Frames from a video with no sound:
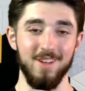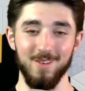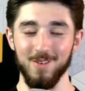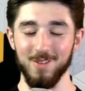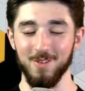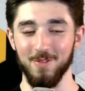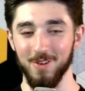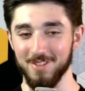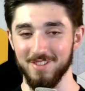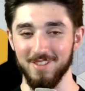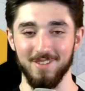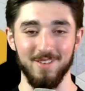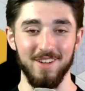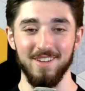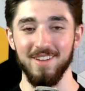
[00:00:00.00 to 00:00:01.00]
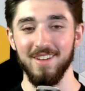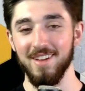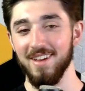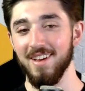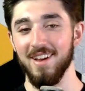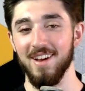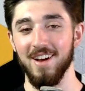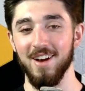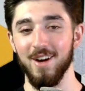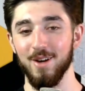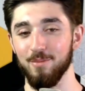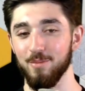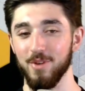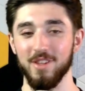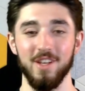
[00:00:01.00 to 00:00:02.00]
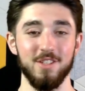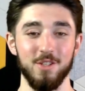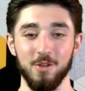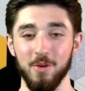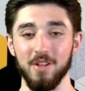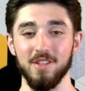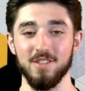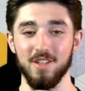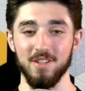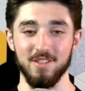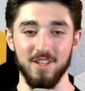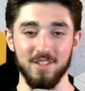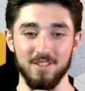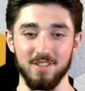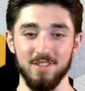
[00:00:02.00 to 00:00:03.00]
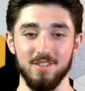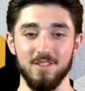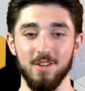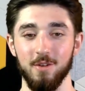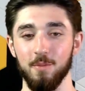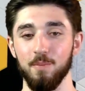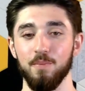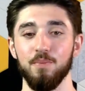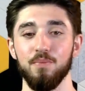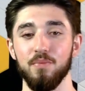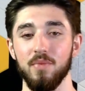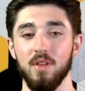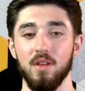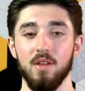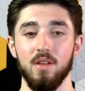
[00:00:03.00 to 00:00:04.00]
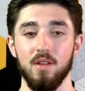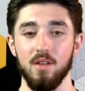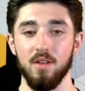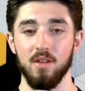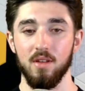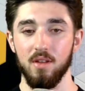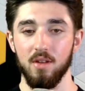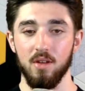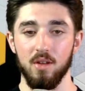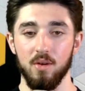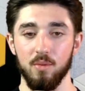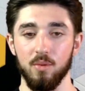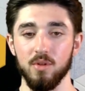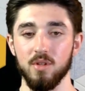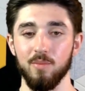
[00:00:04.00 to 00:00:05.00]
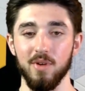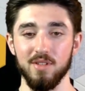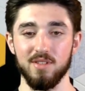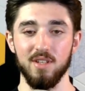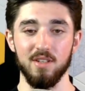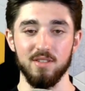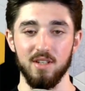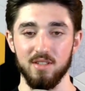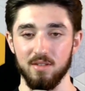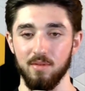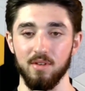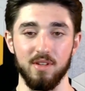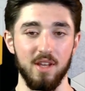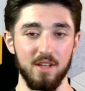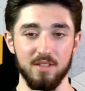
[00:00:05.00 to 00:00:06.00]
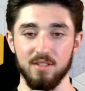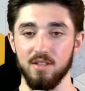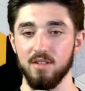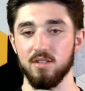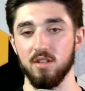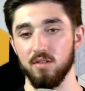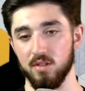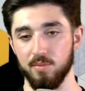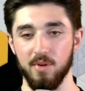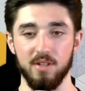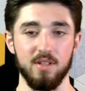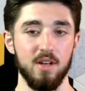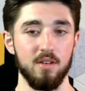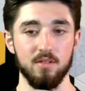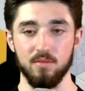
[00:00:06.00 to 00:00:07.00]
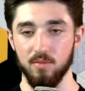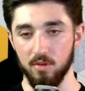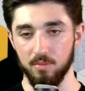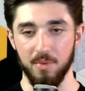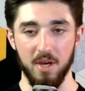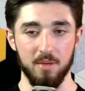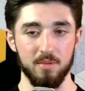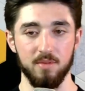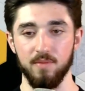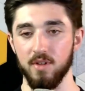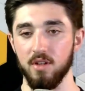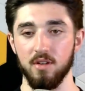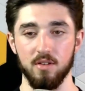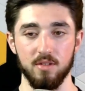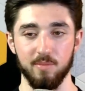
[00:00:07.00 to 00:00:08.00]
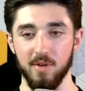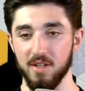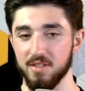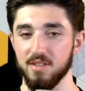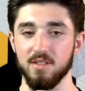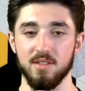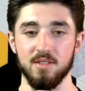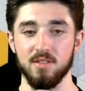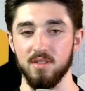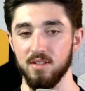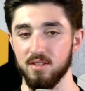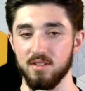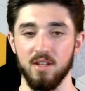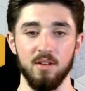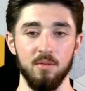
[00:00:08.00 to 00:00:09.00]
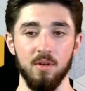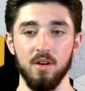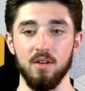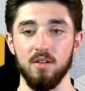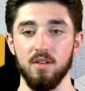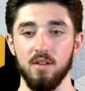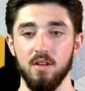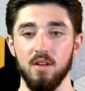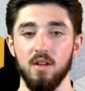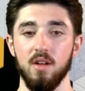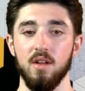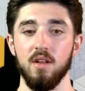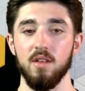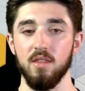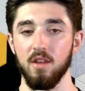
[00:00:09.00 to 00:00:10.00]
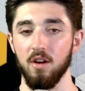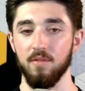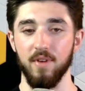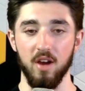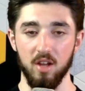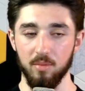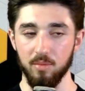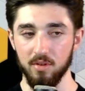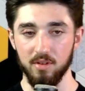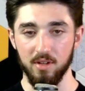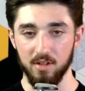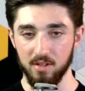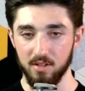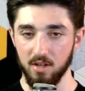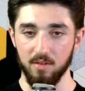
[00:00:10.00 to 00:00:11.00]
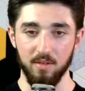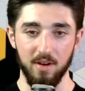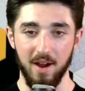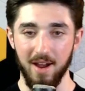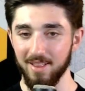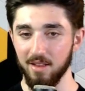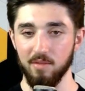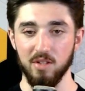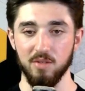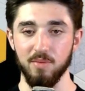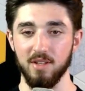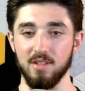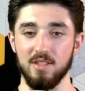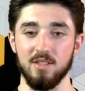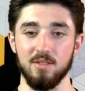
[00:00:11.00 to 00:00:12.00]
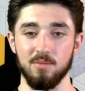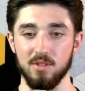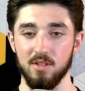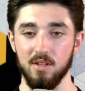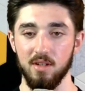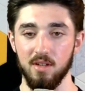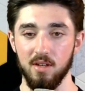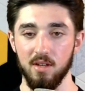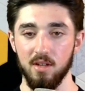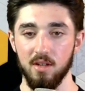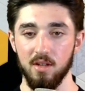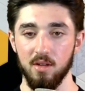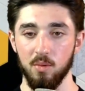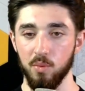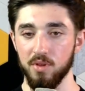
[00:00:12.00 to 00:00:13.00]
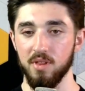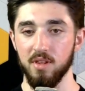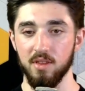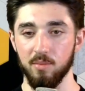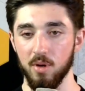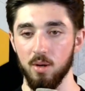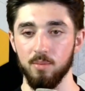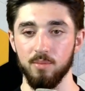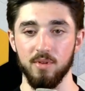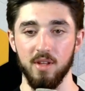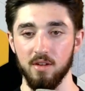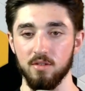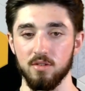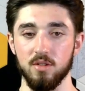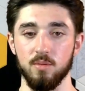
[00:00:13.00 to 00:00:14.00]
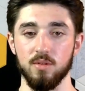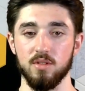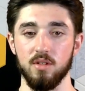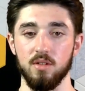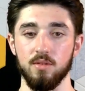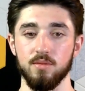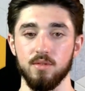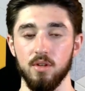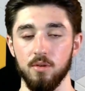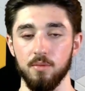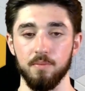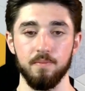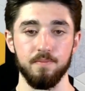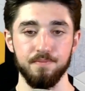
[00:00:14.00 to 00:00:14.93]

with the first thing, right? We have to actually create the sales asset. So we want to build sales assets around case studies, service breakdowns, roadmaps, videos, processes, etc. that are valuable and can cover high leverage mechanisms within the problem that your service solves. So,